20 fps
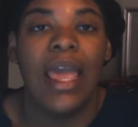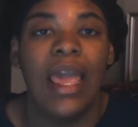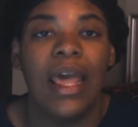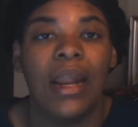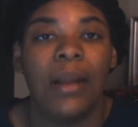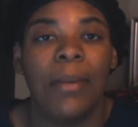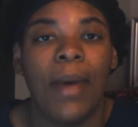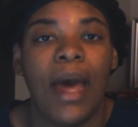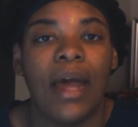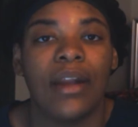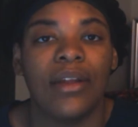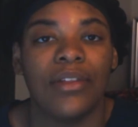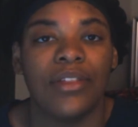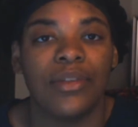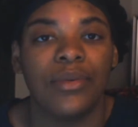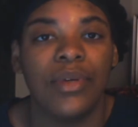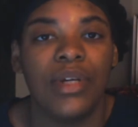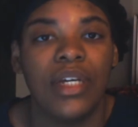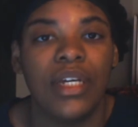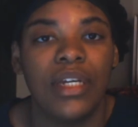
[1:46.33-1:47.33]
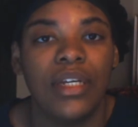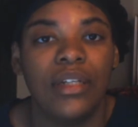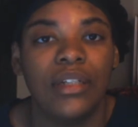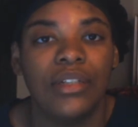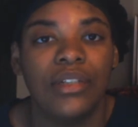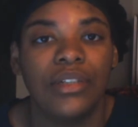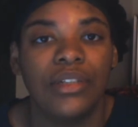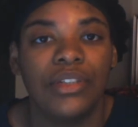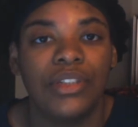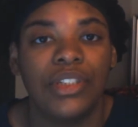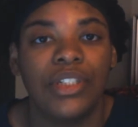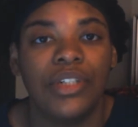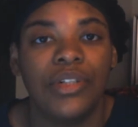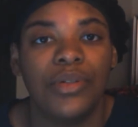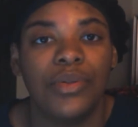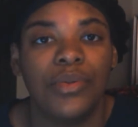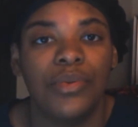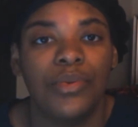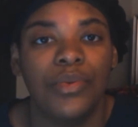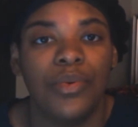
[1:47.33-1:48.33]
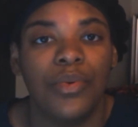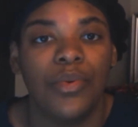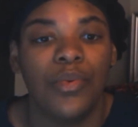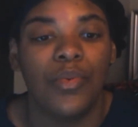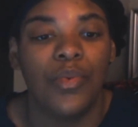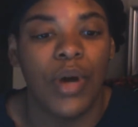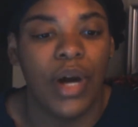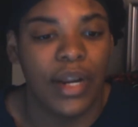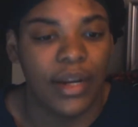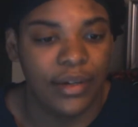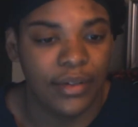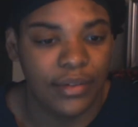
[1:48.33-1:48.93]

In about a 3, 2, 1.